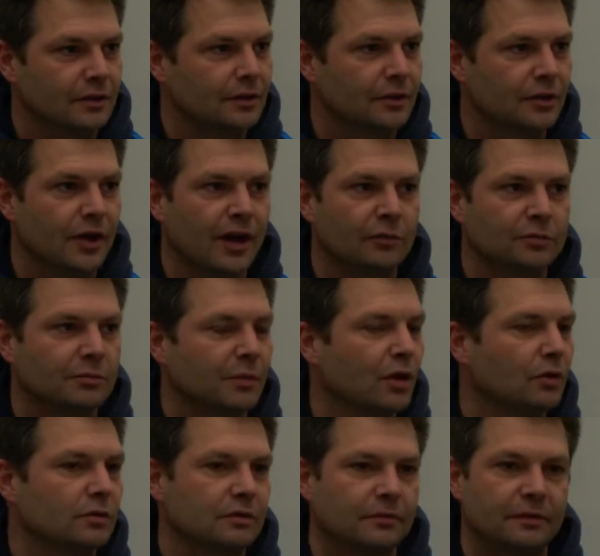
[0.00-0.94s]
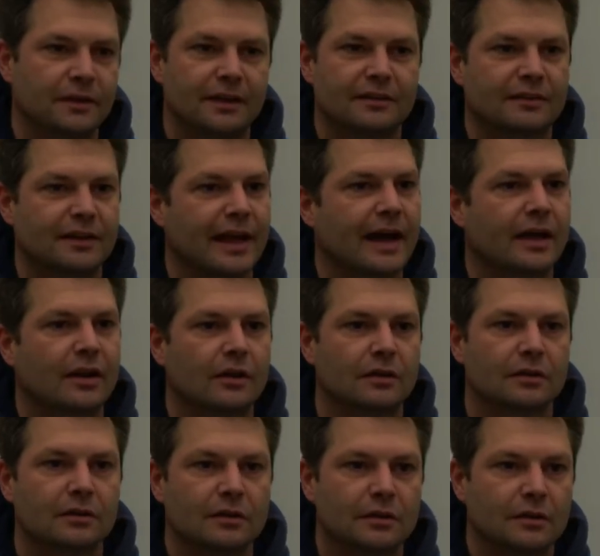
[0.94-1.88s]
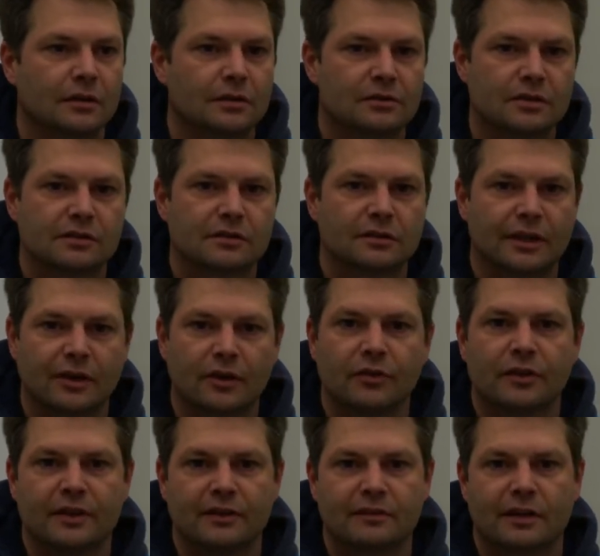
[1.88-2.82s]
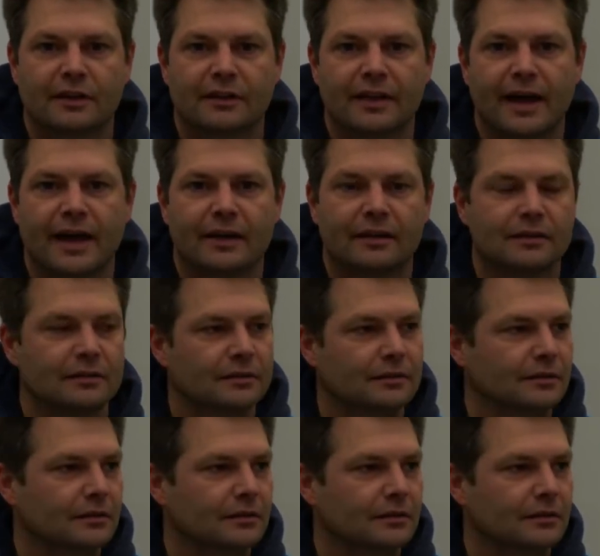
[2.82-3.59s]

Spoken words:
You helped him out to feed his cattle. Just little things like that